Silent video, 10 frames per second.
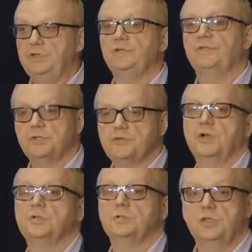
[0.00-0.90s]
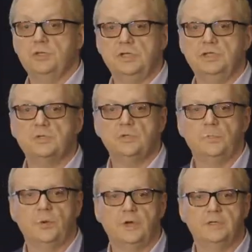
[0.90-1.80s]
the infrastructure that you need to
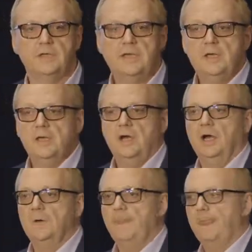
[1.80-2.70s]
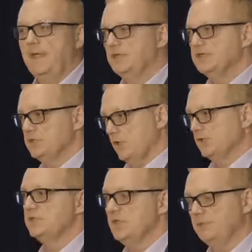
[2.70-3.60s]
support it. Uh, and this is
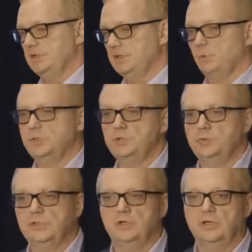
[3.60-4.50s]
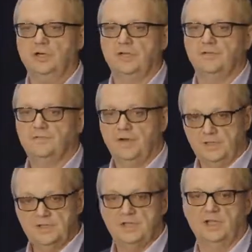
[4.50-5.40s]
also something that we're doing on a
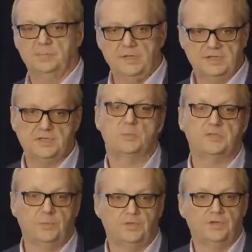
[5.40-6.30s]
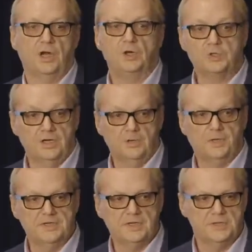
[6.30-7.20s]
fairly select basis with some of our larger
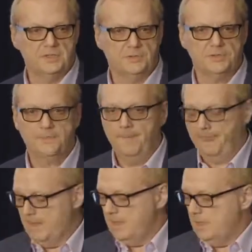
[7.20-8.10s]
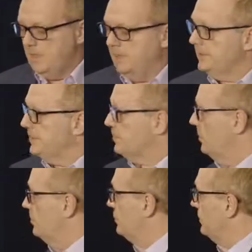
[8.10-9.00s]
enterprise customers.
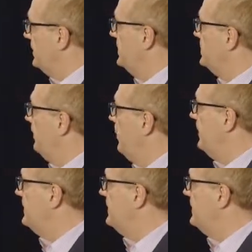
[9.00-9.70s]
So, really, the point